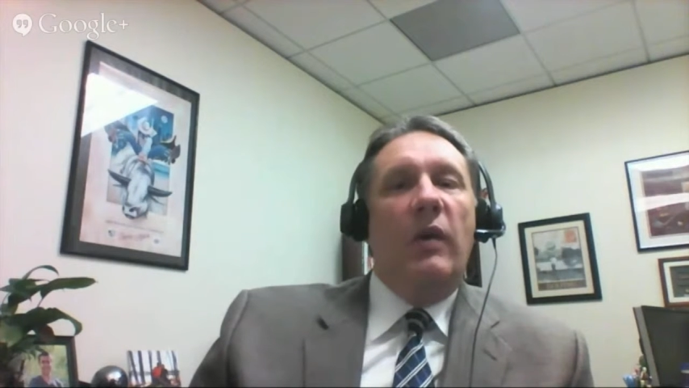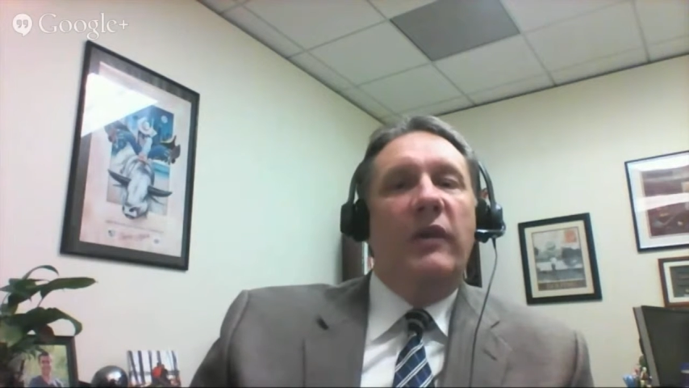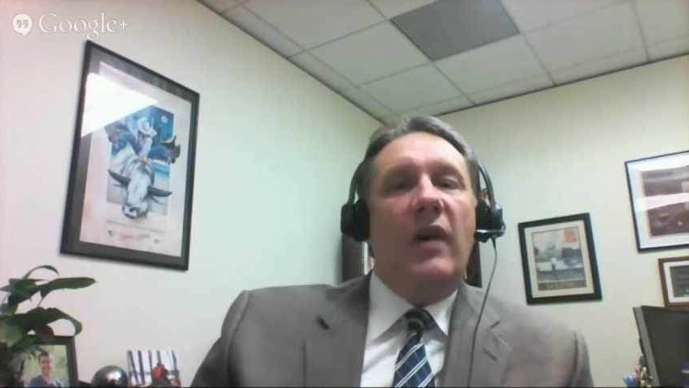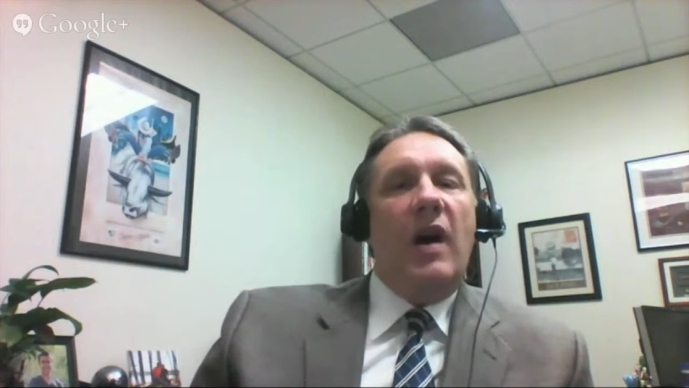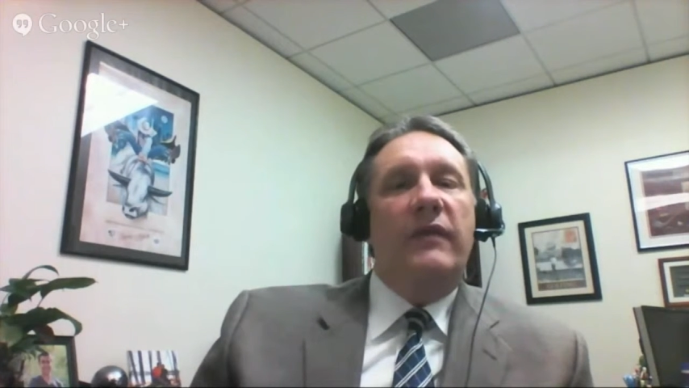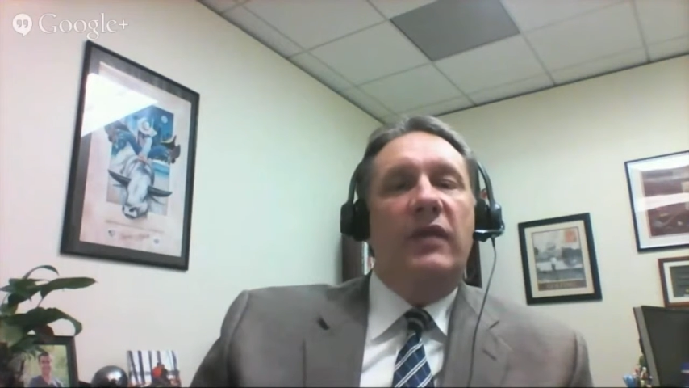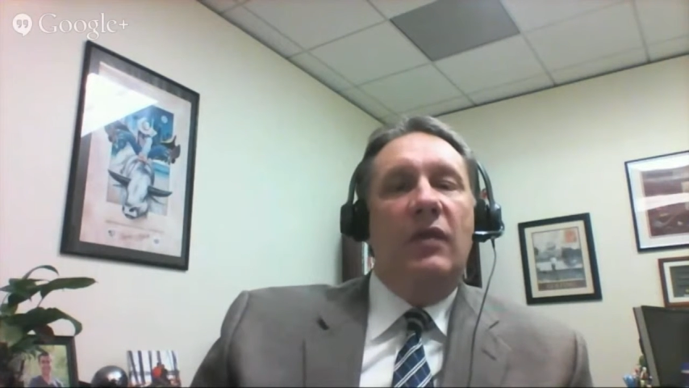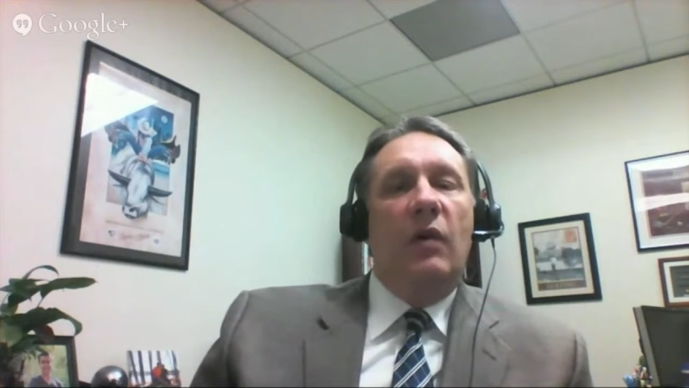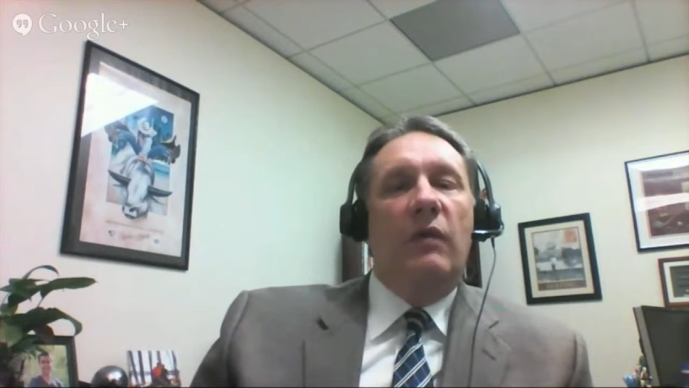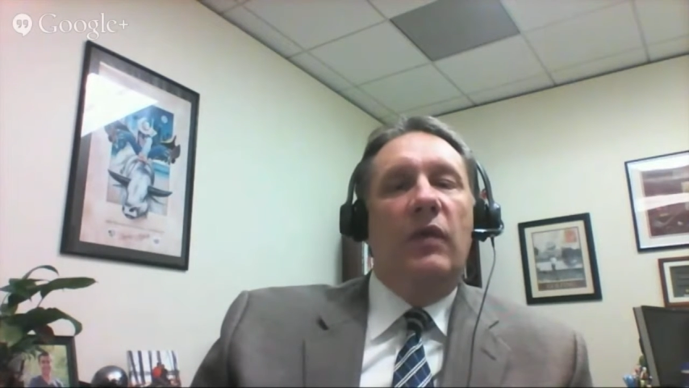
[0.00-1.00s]
What's
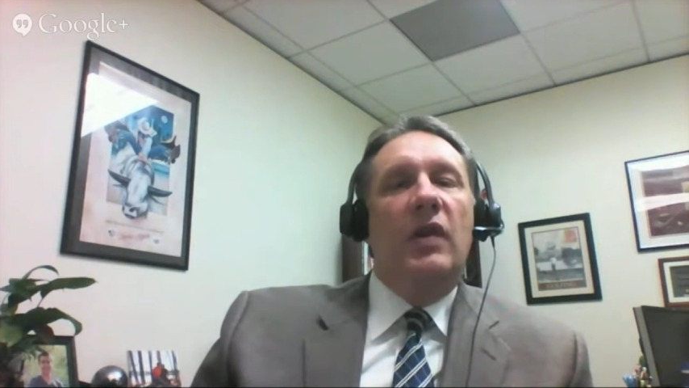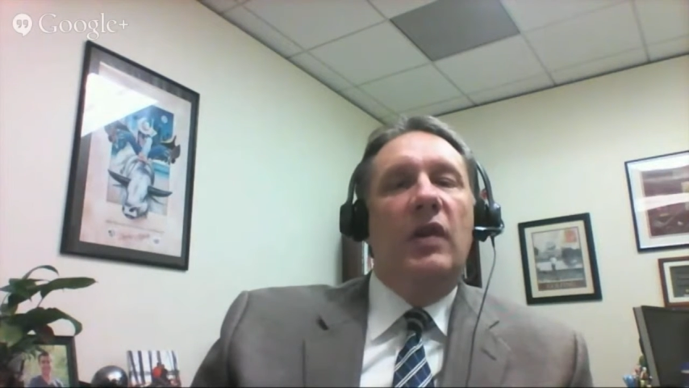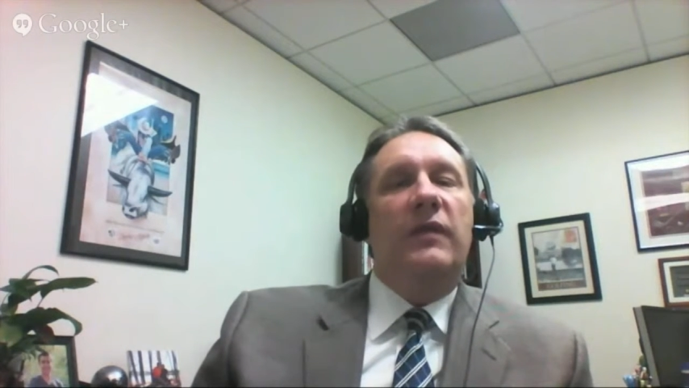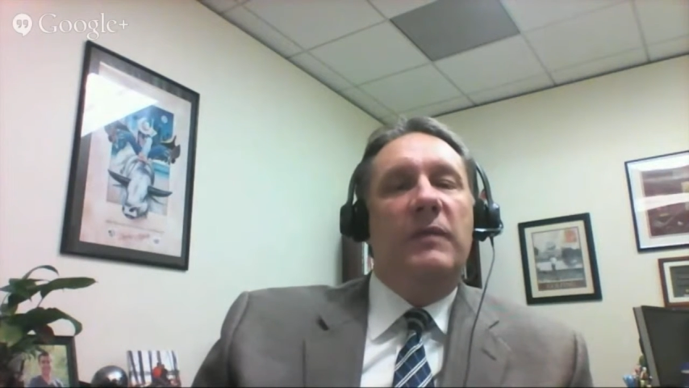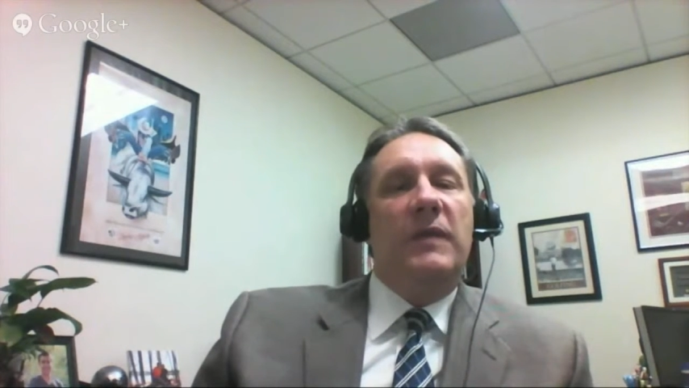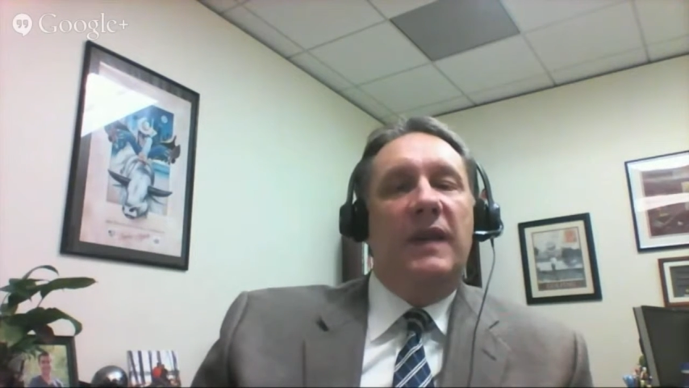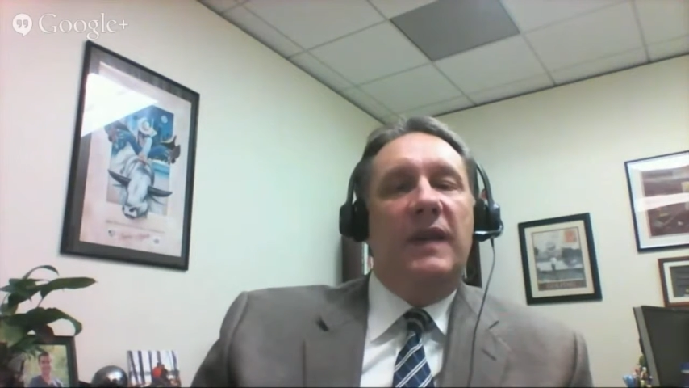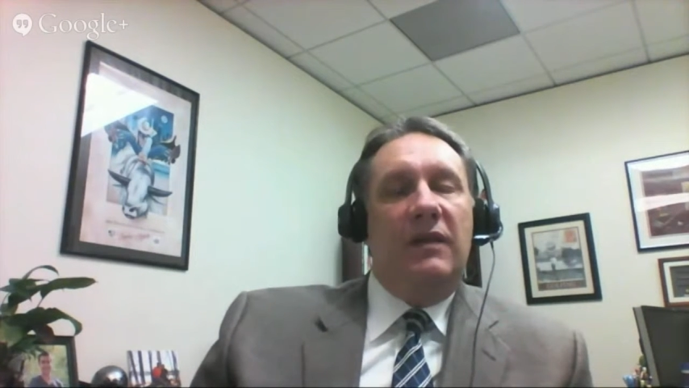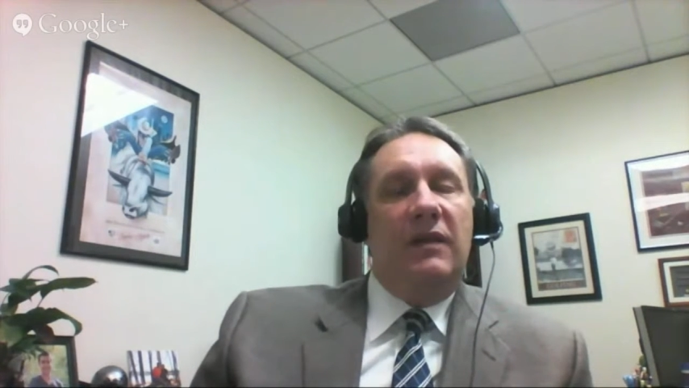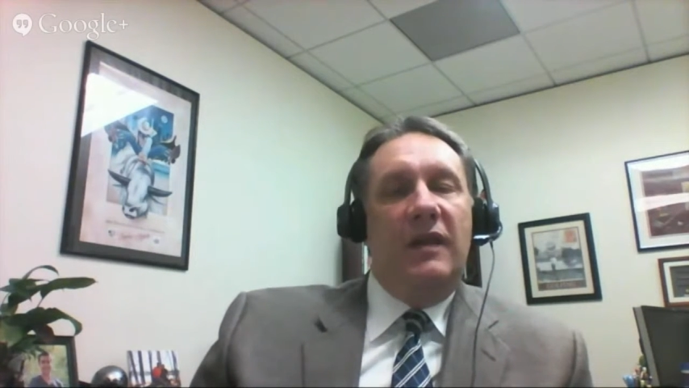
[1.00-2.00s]
often overlooked from the
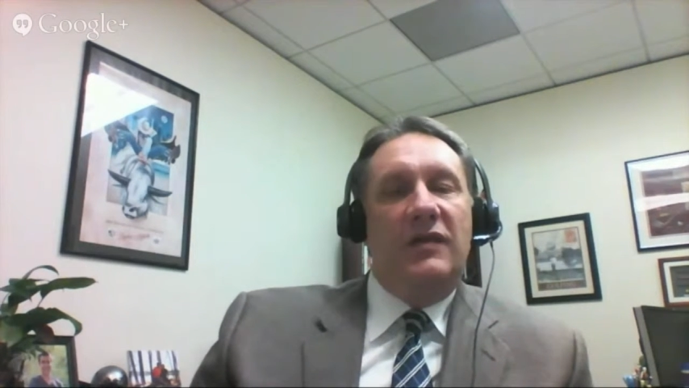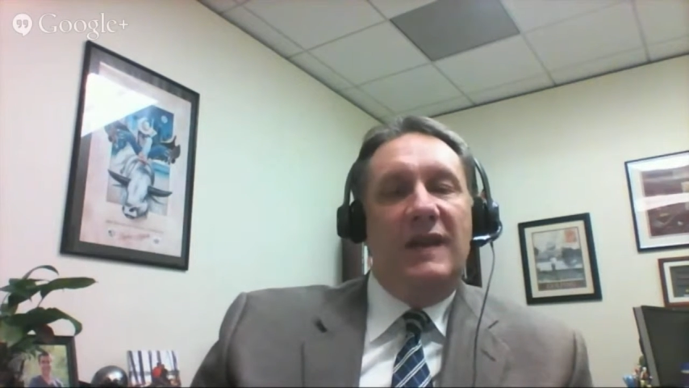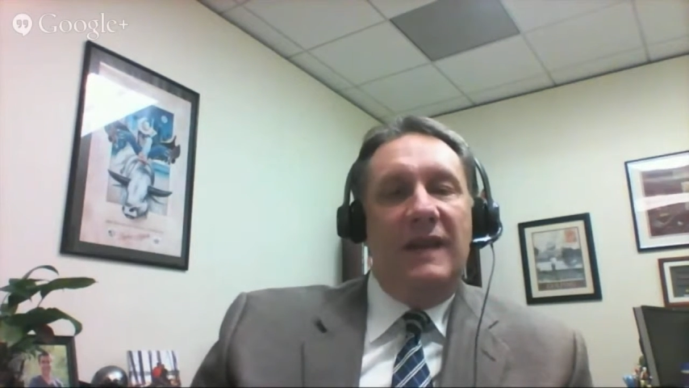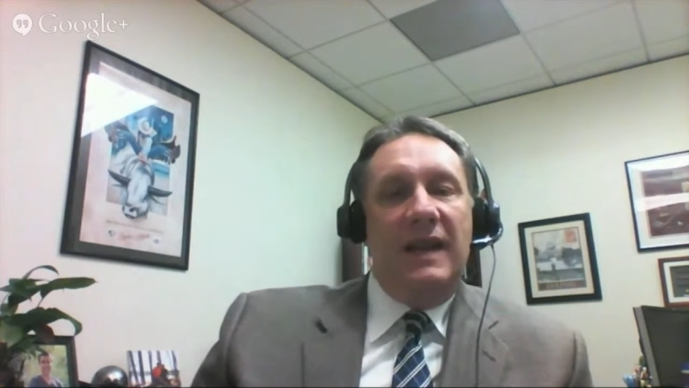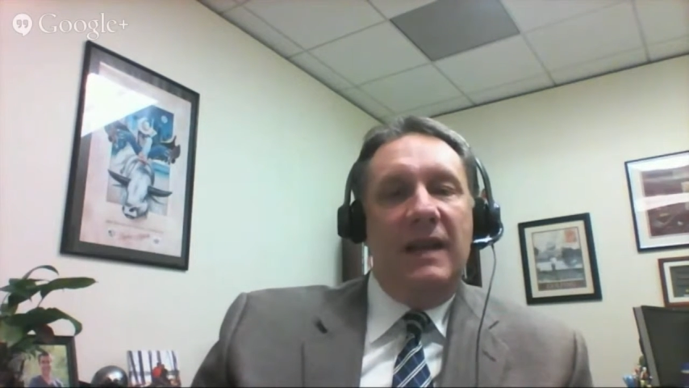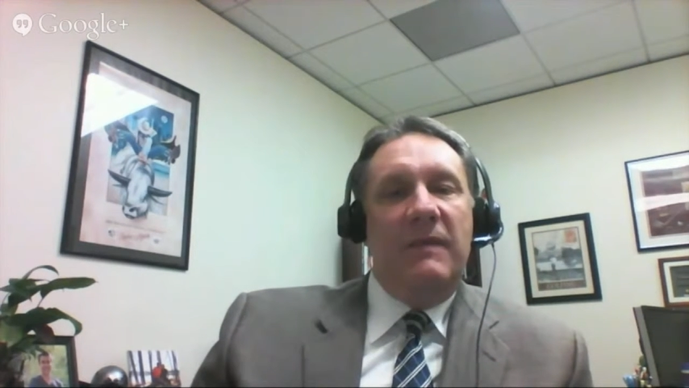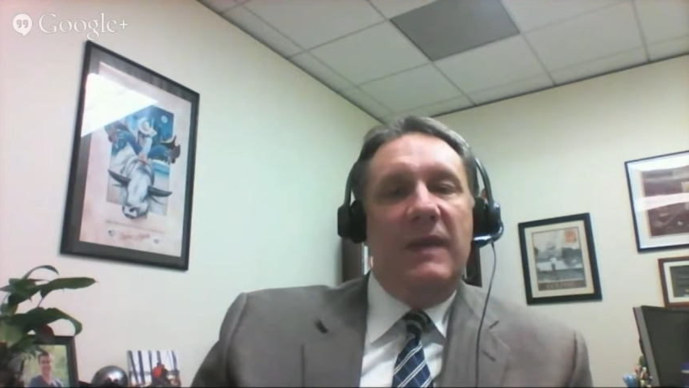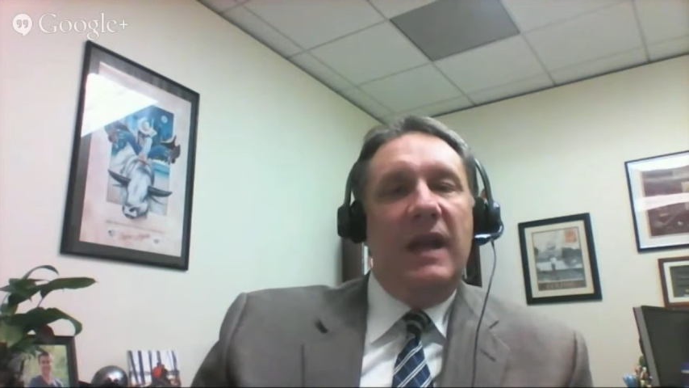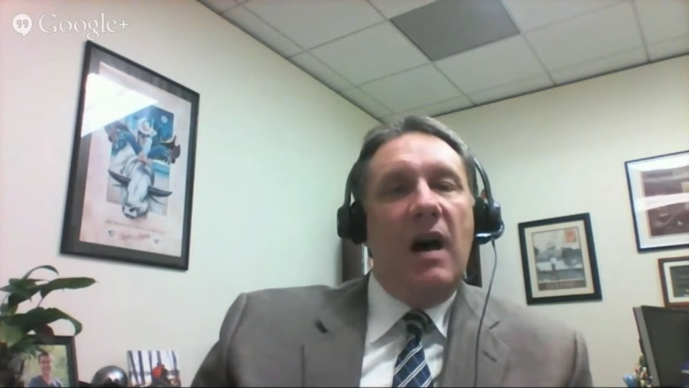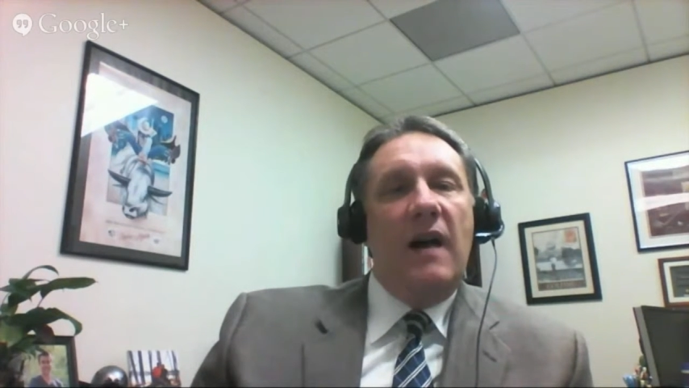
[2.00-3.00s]
technology team
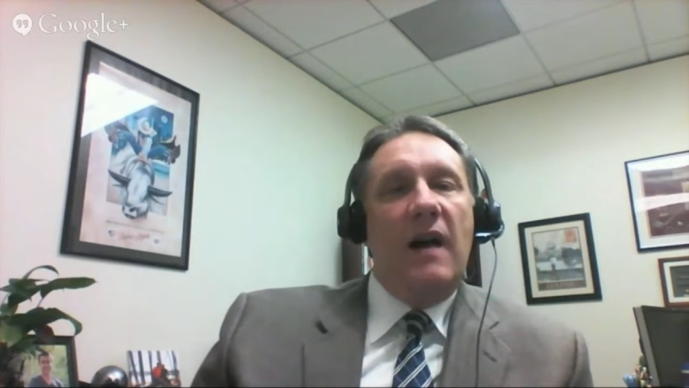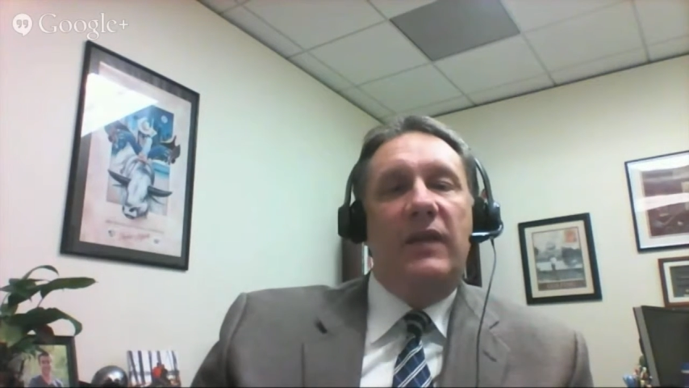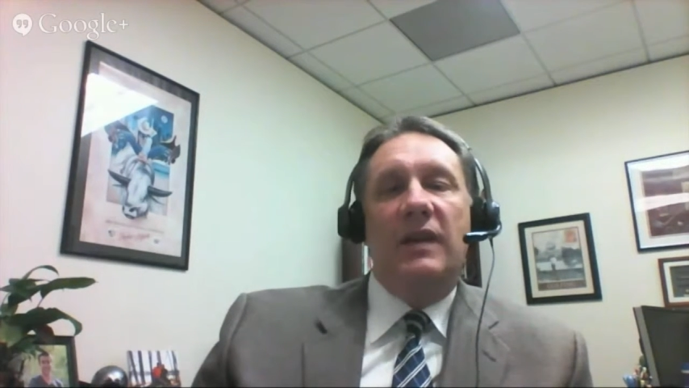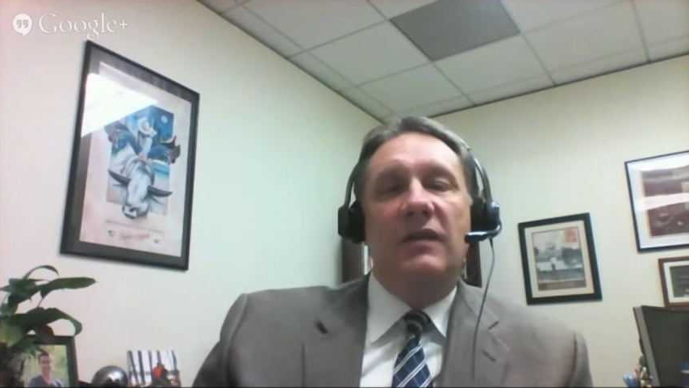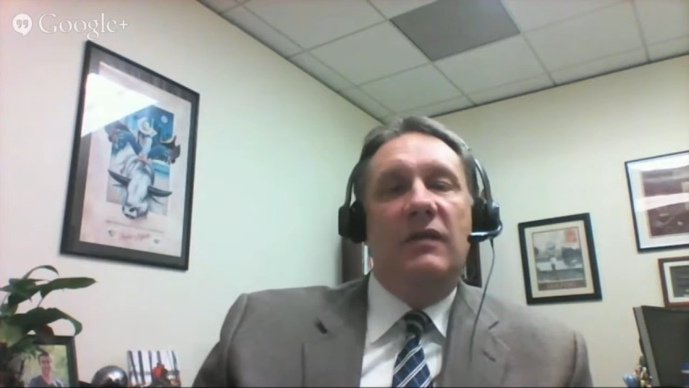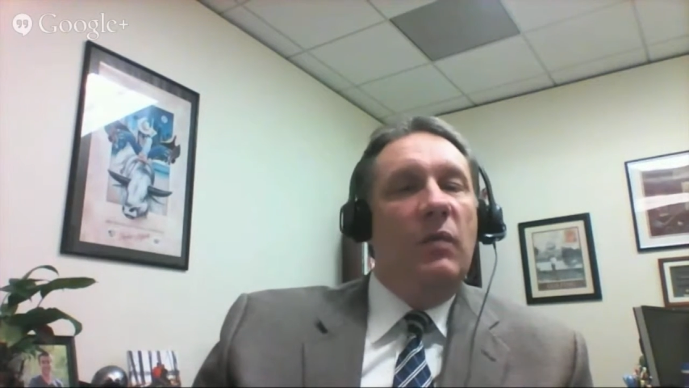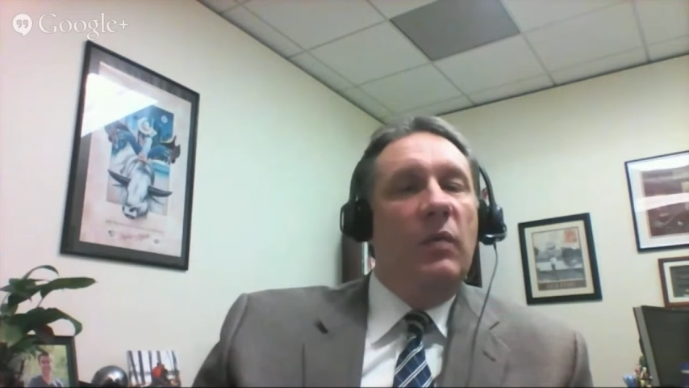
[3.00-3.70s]
that often